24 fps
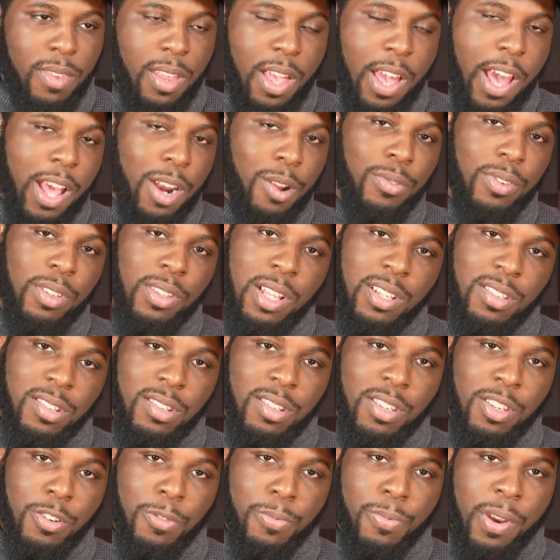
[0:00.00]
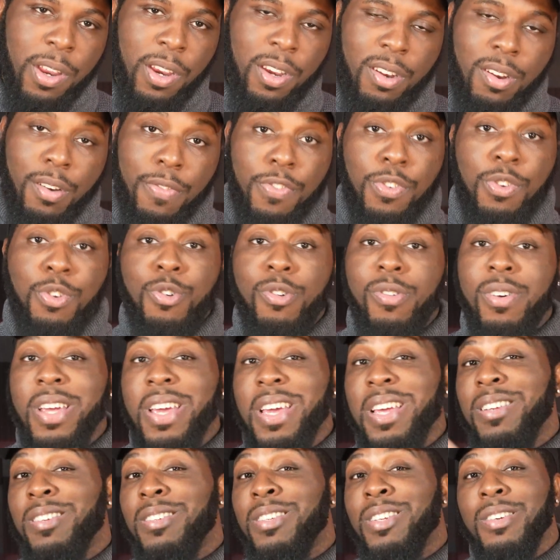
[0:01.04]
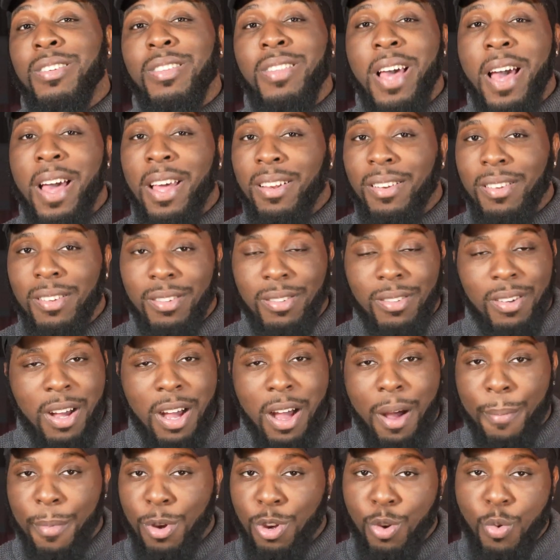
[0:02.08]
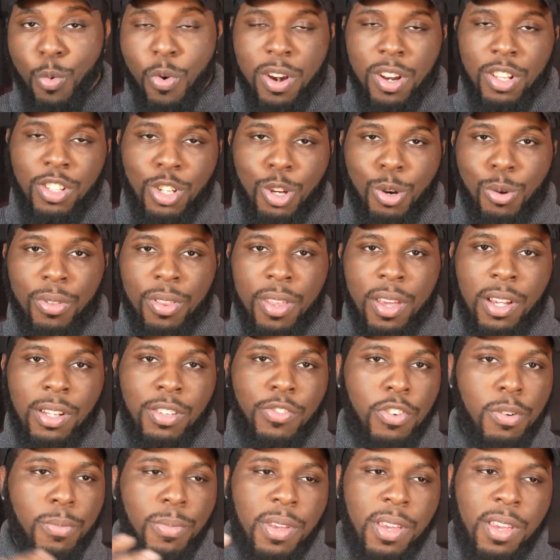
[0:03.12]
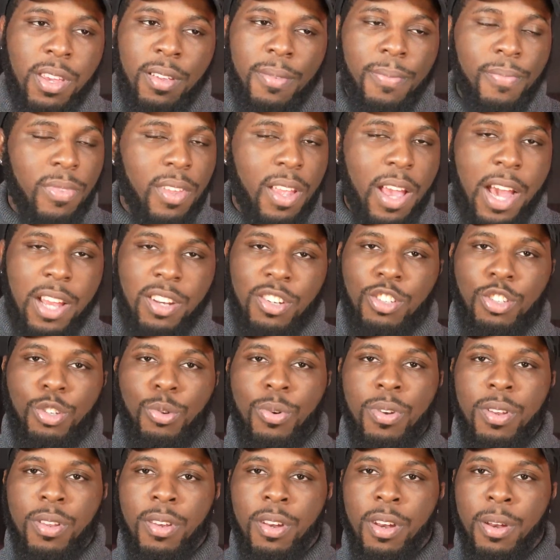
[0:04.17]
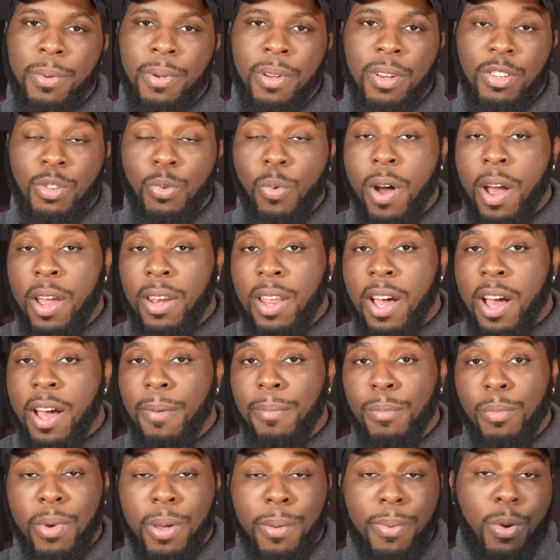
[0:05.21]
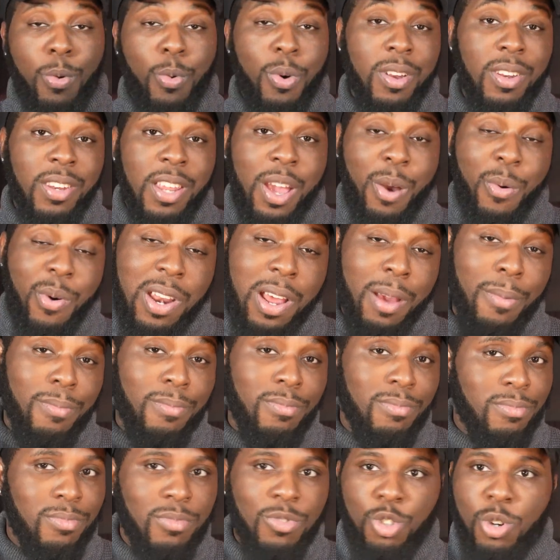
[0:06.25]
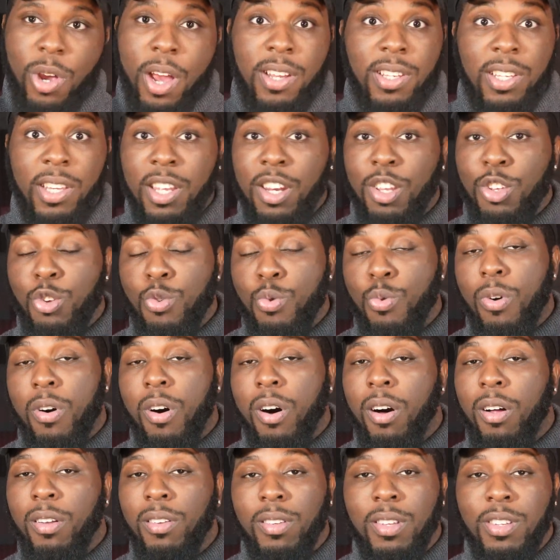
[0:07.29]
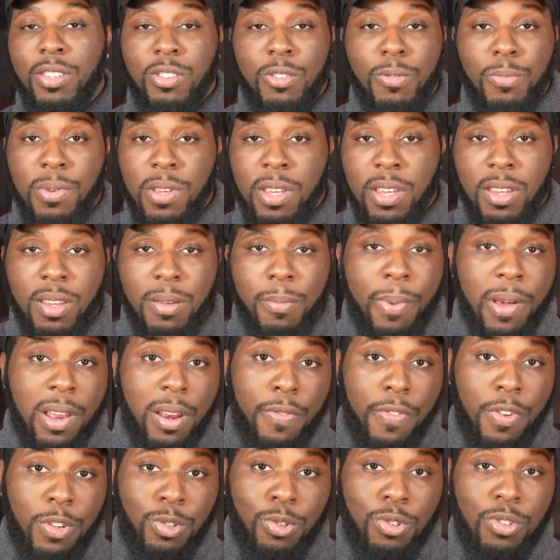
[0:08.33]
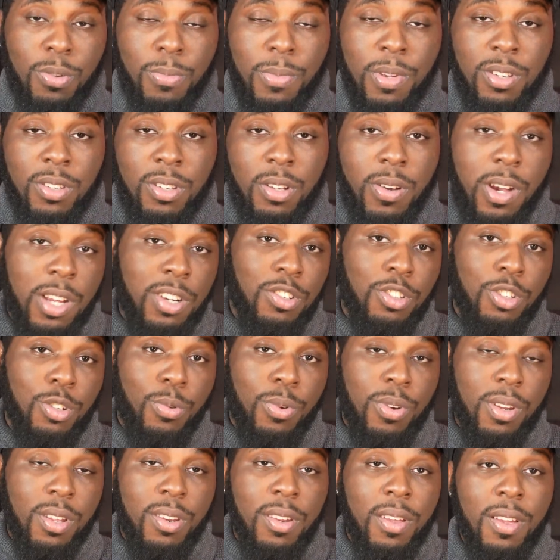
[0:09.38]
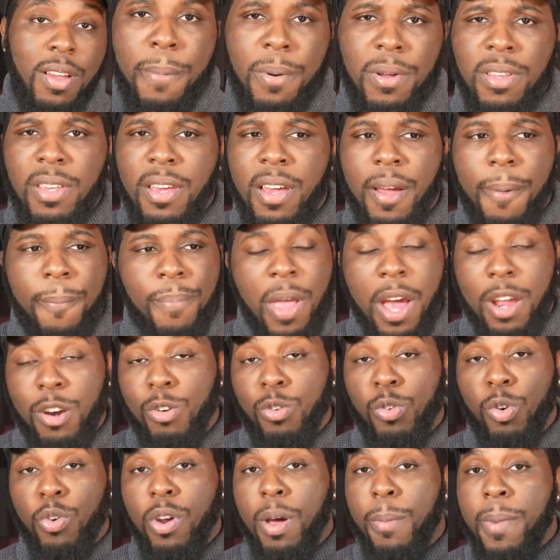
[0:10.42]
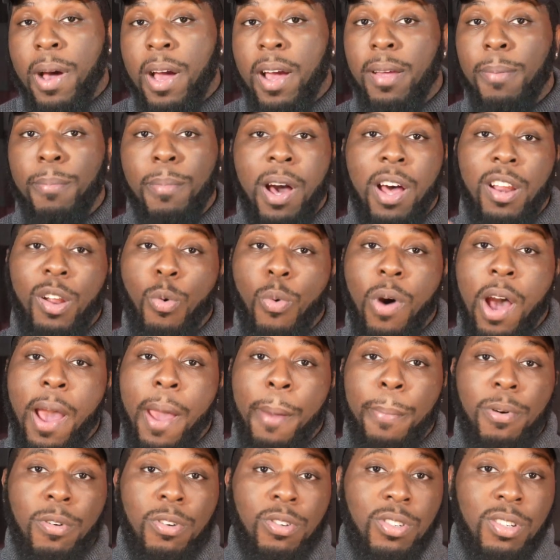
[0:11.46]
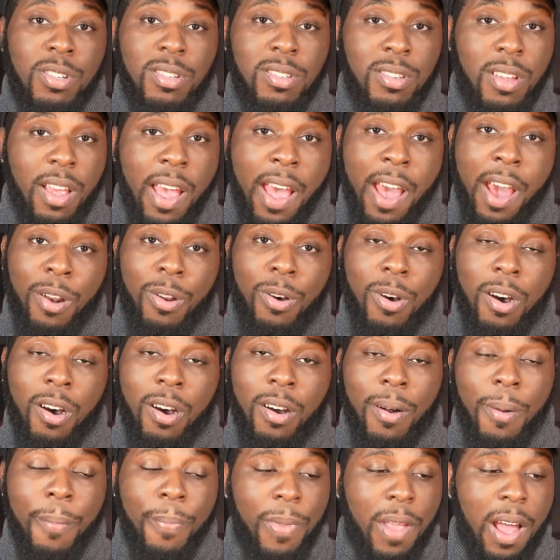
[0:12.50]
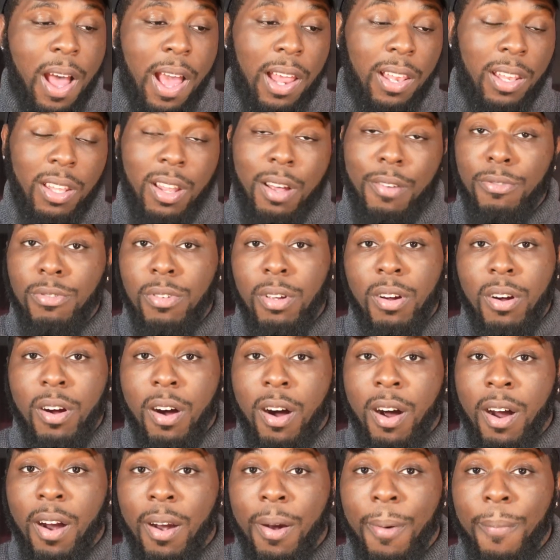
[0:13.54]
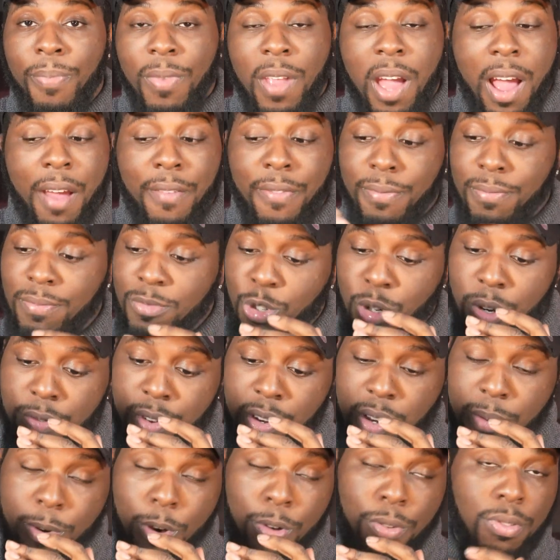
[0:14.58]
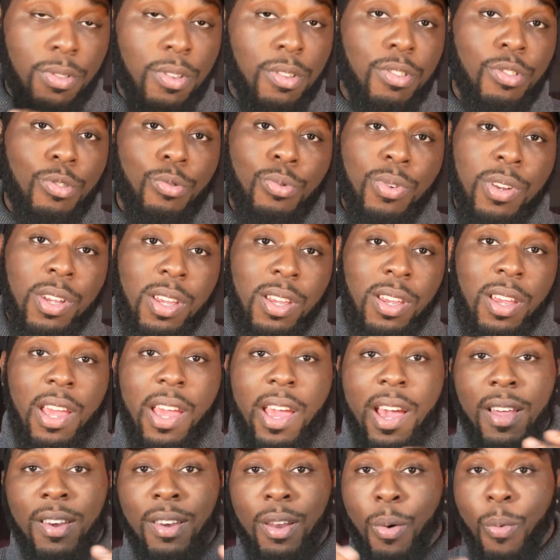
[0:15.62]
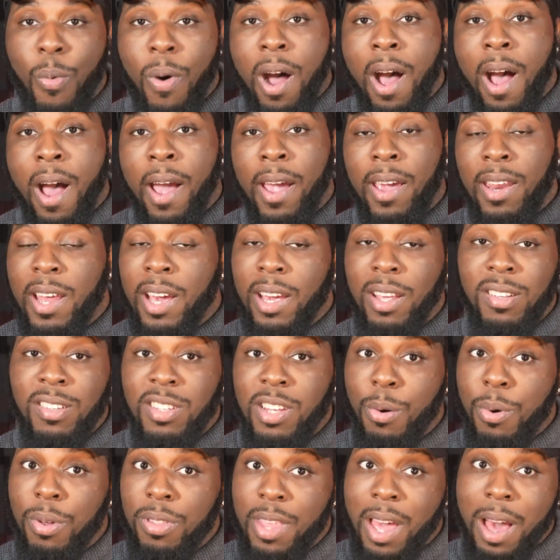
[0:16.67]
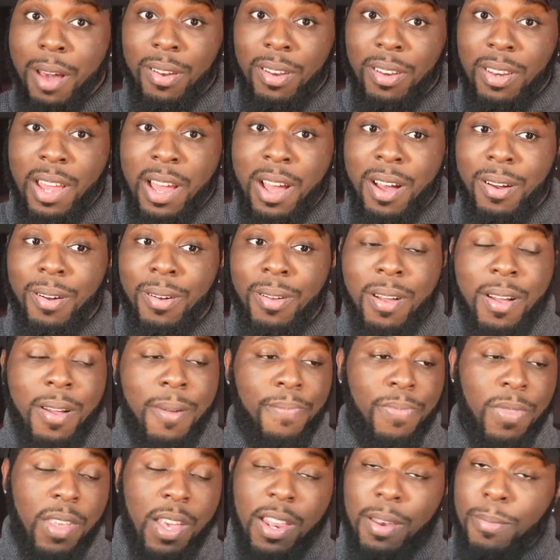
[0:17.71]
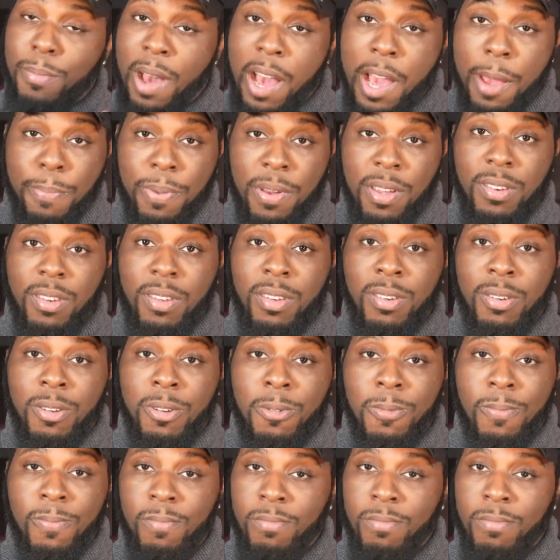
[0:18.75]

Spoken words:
I don't think that's a deal breaker if you're into that. Or you want to tow things. For me, I just do it in there because why not? Maybe one day I'm trying to get a U-Haul, this will be beneficial to me, so I just do it in. But yeah, I don't regret my Model Y purchase at all. I love the car. I've driven both the 3 and the Y, and I can say without a doubt, in my opinion,